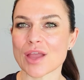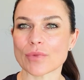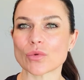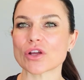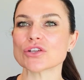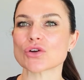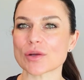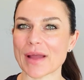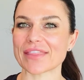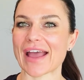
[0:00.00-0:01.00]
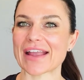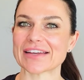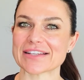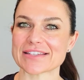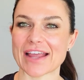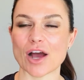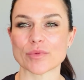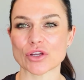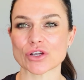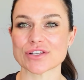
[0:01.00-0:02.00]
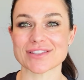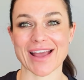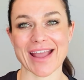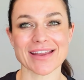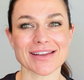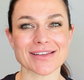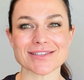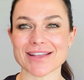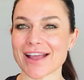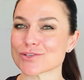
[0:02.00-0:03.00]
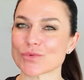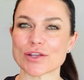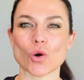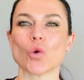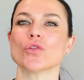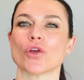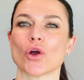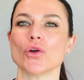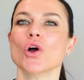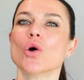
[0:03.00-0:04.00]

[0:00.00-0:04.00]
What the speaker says: But we're going to talk about the 80s now, because the 80s, as we all know,